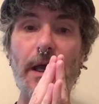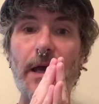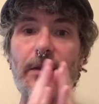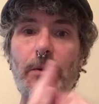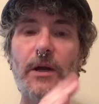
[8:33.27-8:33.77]

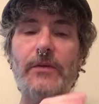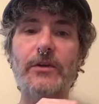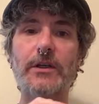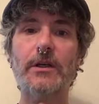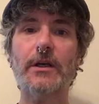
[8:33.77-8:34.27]
And they were
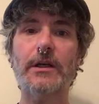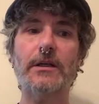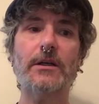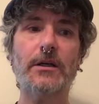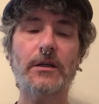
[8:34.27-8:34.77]
having
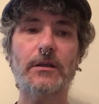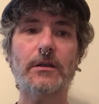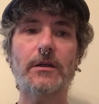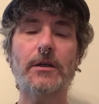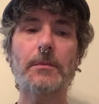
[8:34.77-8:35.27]

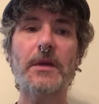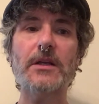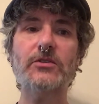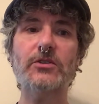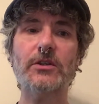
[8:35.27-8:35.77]
an
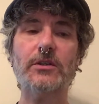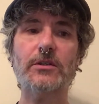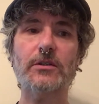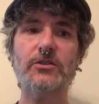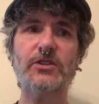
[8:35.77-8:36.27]

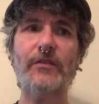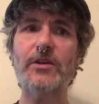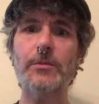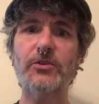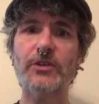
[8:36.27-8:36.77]
amazing
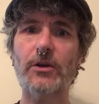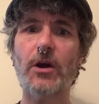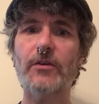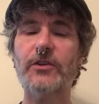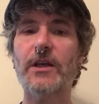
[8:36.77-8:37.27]
70%
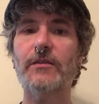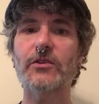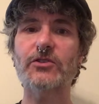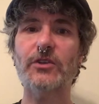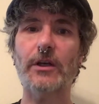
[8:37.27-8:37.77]
off
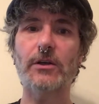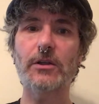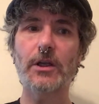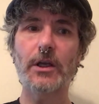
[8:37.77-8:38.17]
canvas sale.